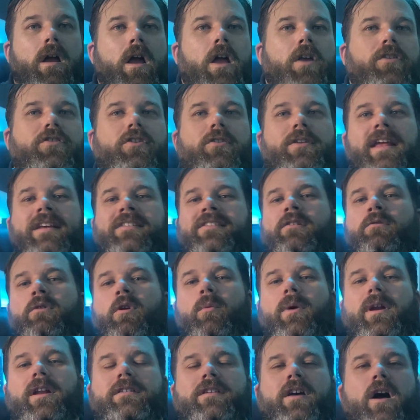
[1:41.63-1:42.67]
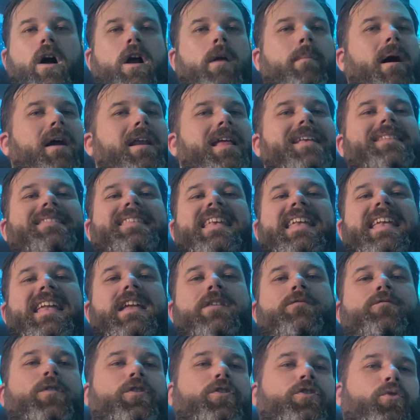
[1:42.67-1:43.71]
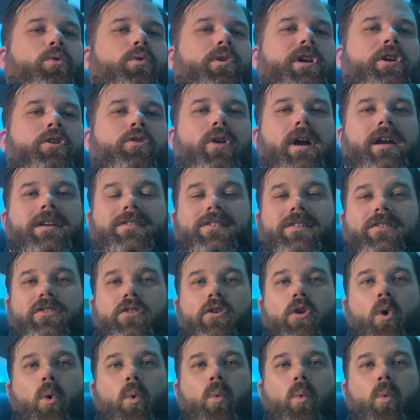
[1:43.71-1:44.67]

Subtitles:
So next thing we want to talk about is the inventory crisis.